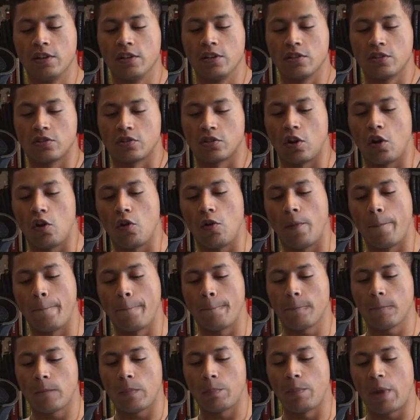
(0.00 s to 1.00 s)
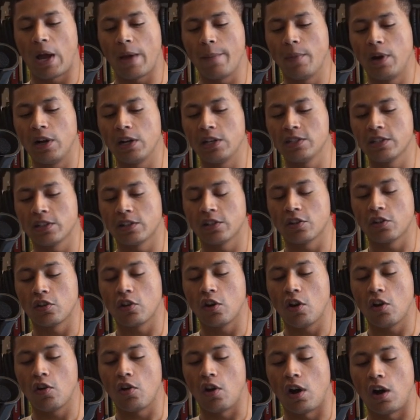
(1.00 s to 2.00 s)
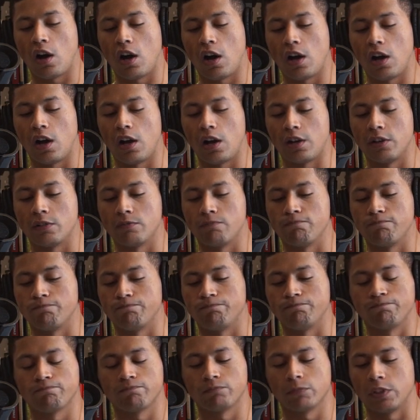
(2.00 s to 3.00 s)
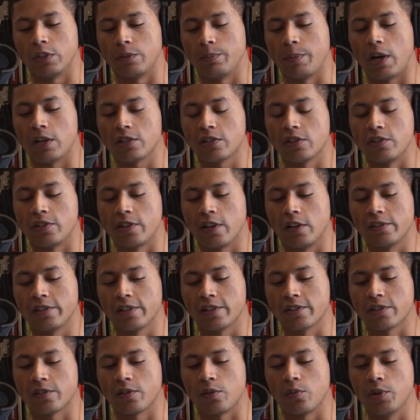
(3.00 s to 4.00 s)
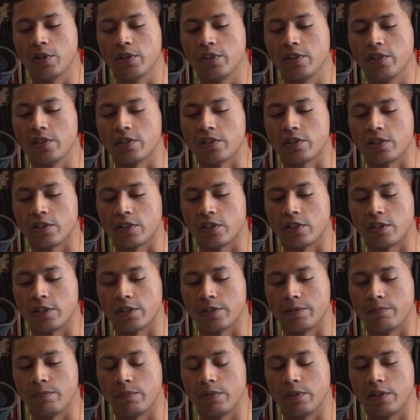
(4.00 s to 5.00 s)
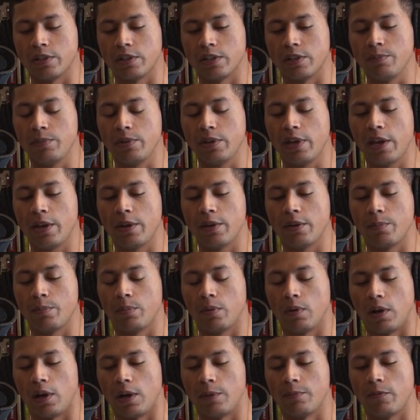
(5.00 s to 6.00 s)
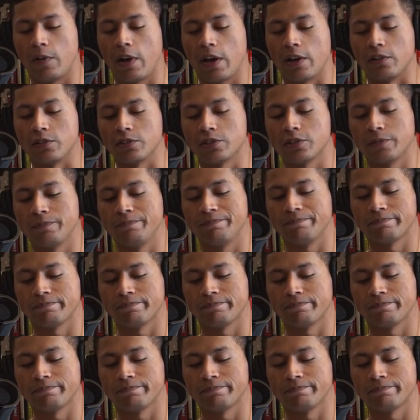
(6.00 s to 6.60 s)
So my money's going to go on the Boston Celtics to win this NBA Finals.